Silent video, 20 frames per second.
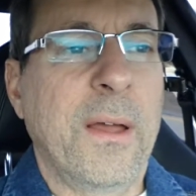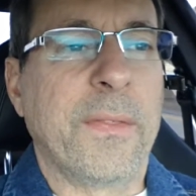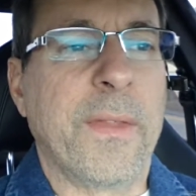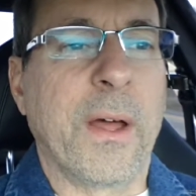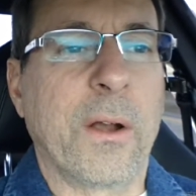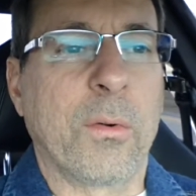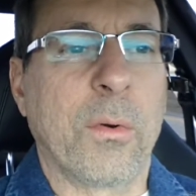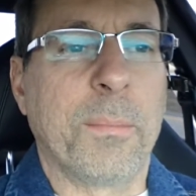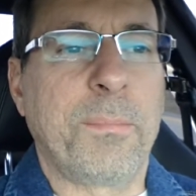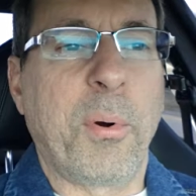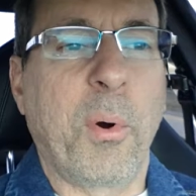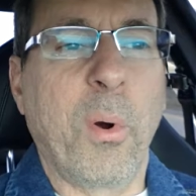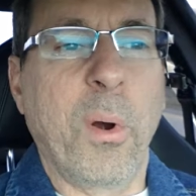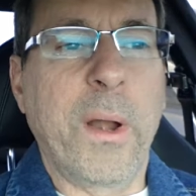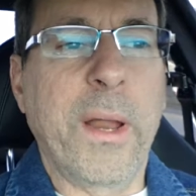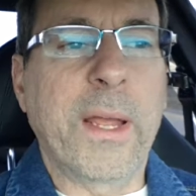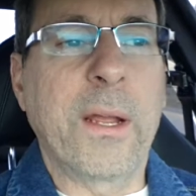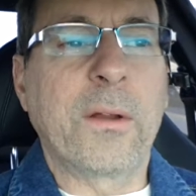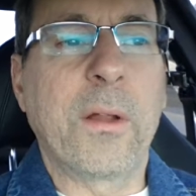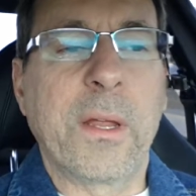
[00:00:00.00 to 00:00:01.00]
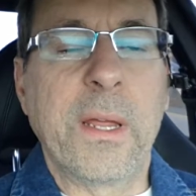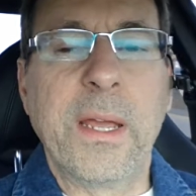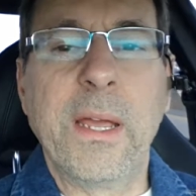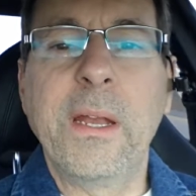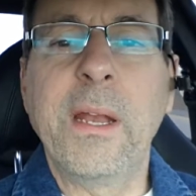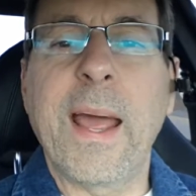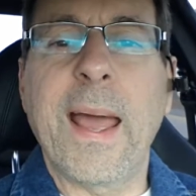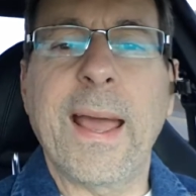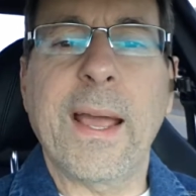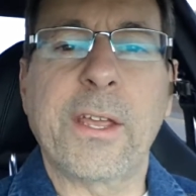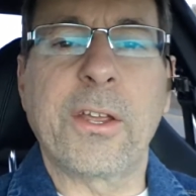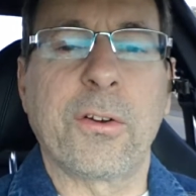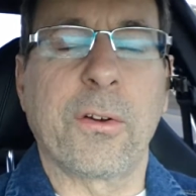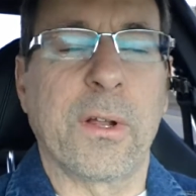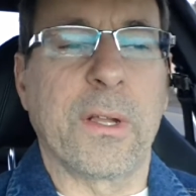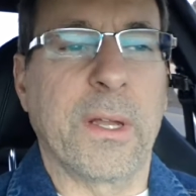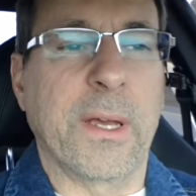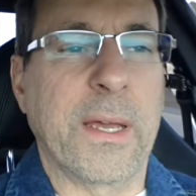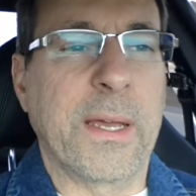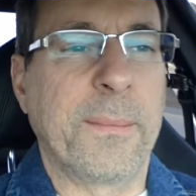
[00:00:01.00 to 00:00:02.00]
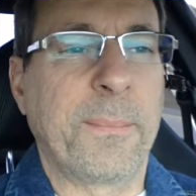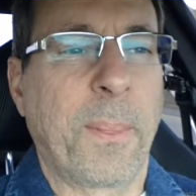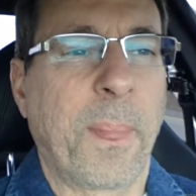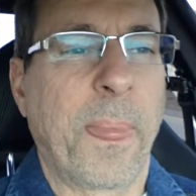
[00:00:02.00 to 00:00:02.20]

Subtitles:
that are reporting inaccurately,